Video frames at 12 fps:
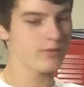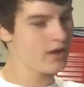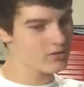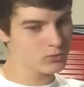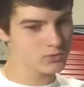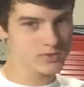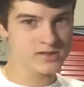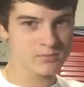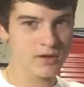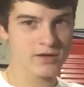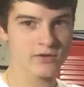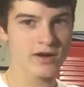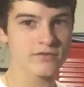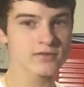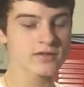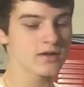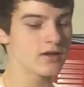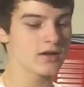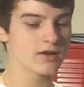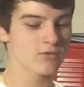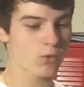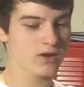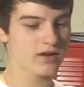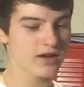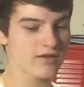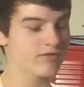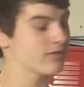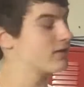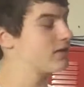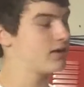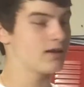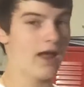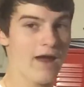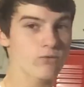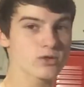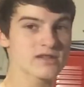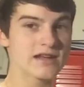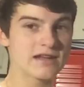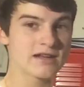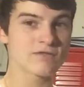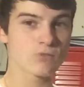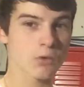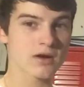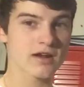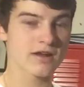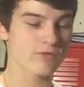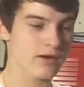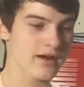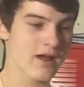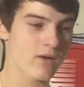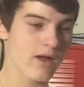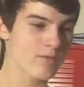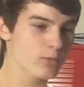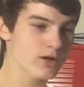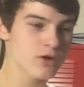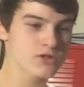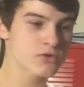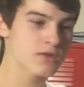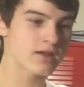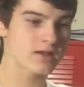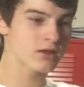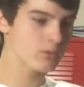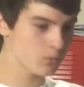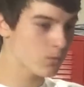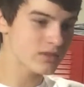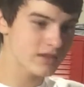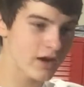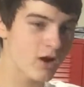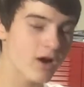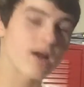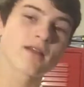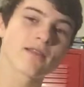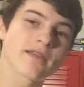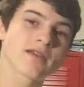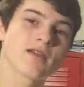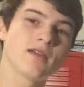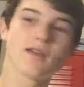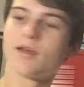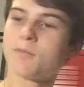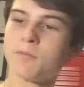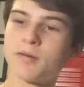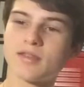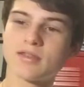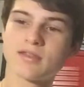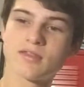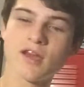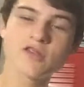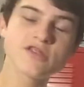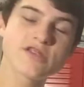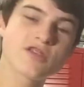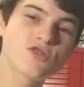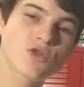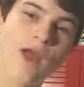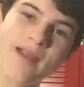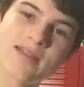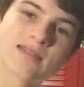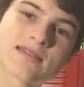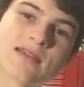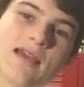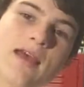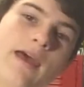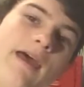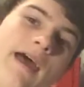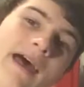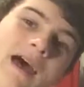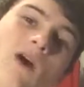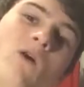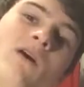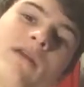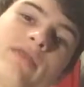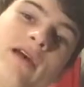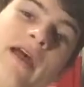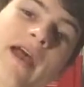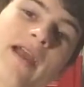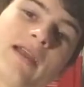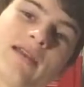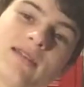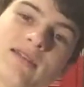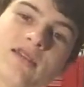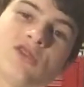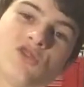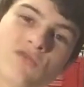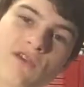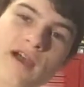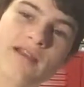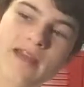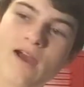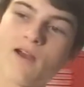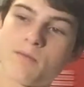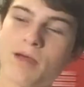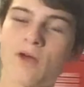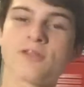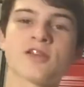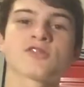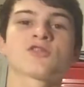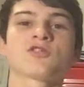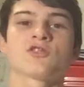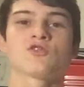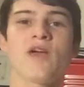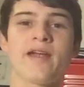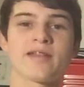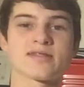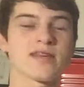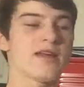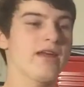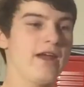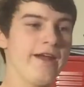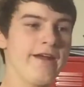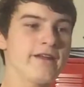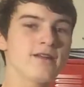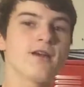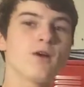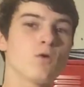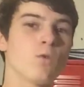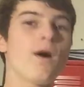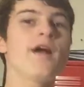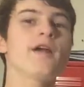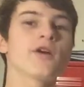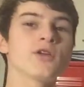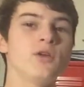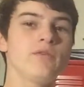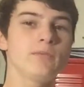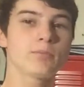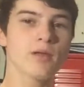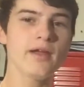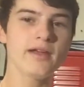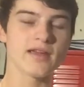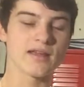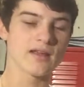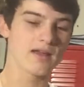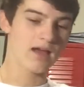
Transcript: Everyone was into Minecraft. Fork Knife, everyone's getting into Fork Knife right now. Everyone knows what they are, like, but Dungeons and Dragons, how the heck did you find out about Dungeons and Dragons? And why are you even playing it?